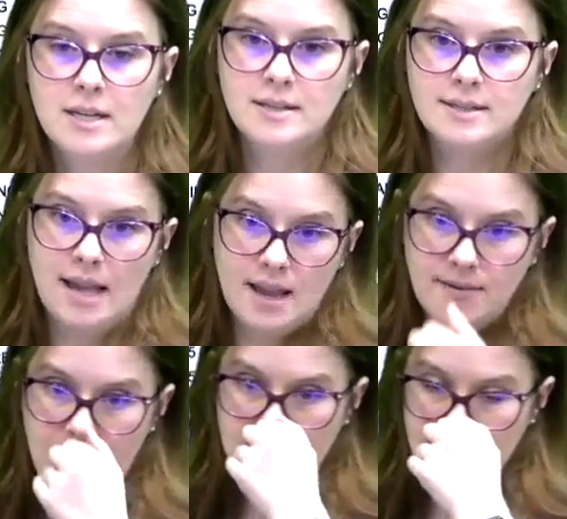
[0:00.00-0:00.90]
save
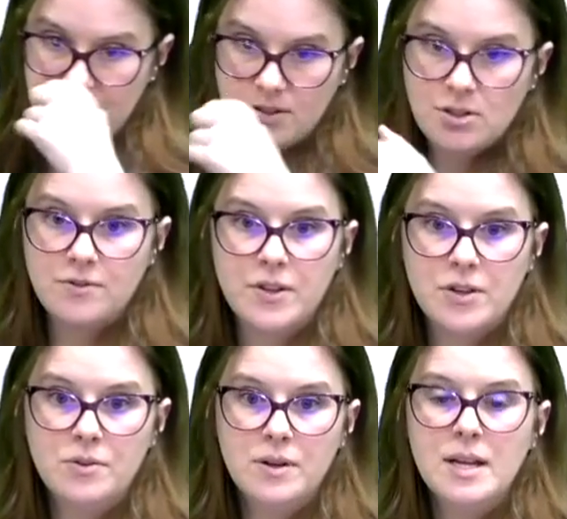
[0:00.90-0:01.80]
as a filter
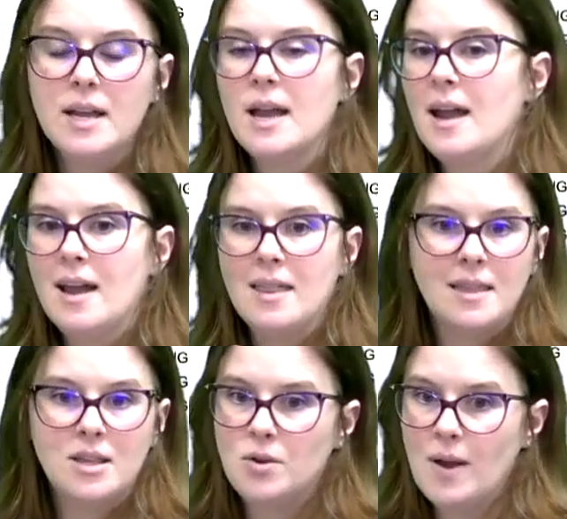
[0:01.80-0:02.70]
view, and
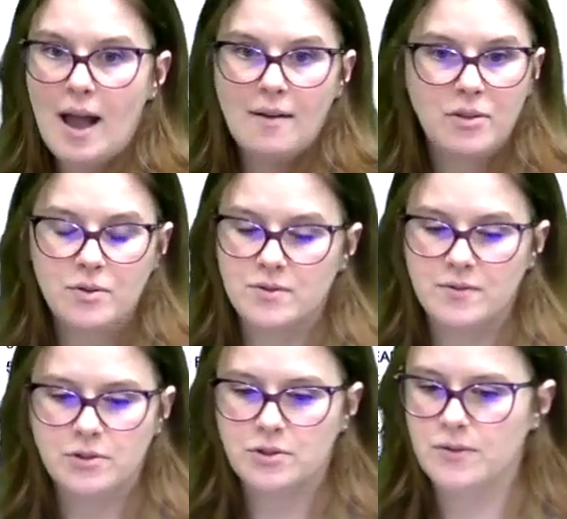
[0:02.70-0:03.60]
then you have those
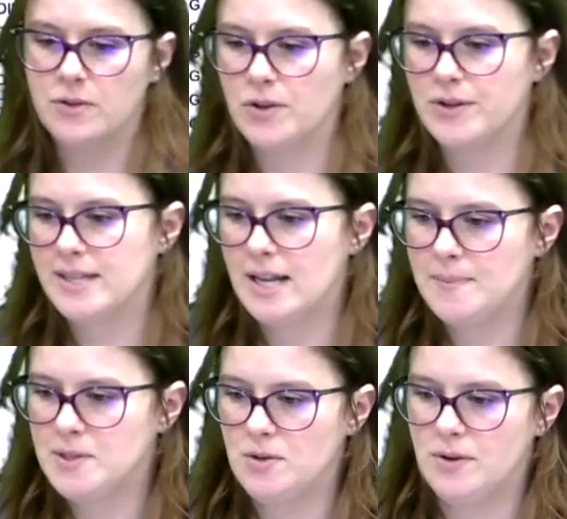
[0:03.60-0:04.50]
filter views all set up
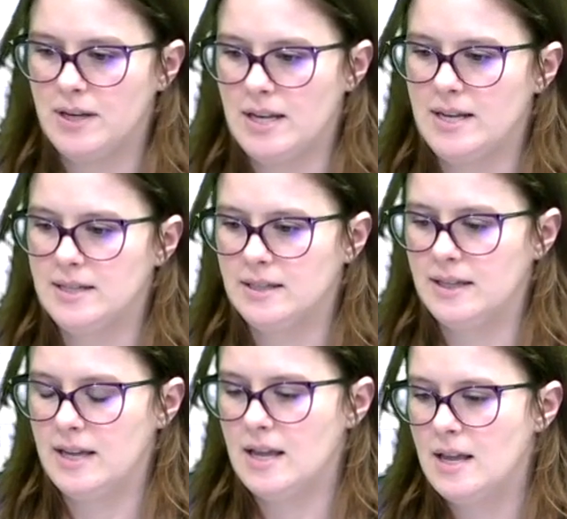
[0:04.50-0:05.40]
so you can
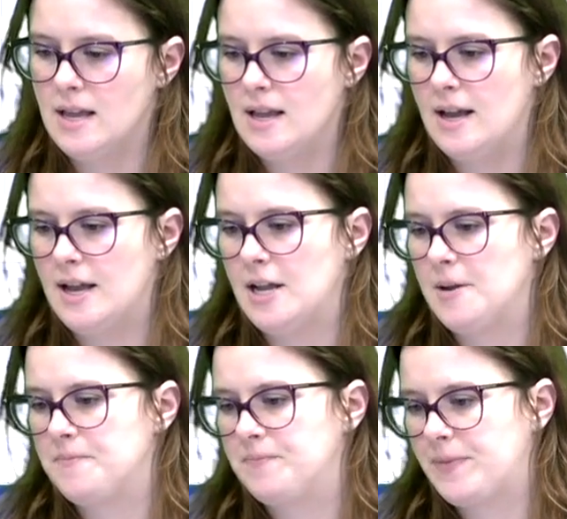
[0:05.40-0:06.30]
easily
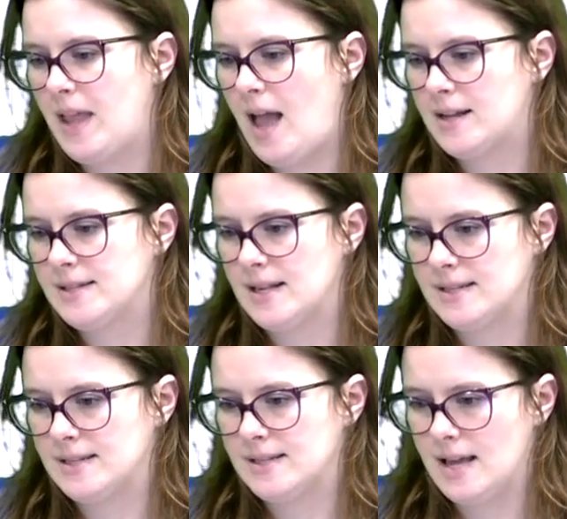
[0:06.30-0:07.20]
access
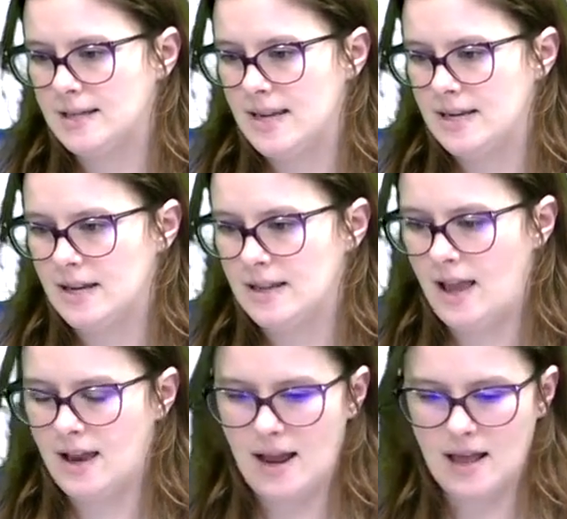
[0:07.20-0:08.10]
that data and
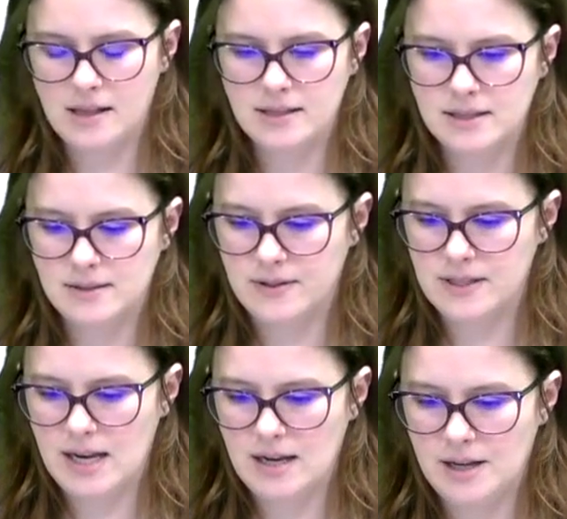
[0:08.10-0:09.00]
that analysis of the
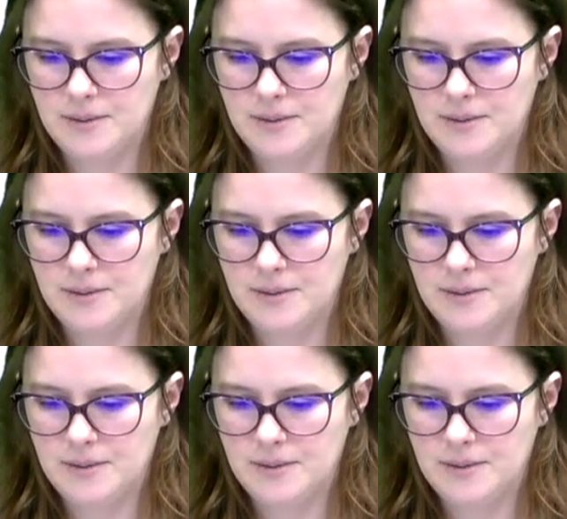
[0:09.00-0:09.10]
data.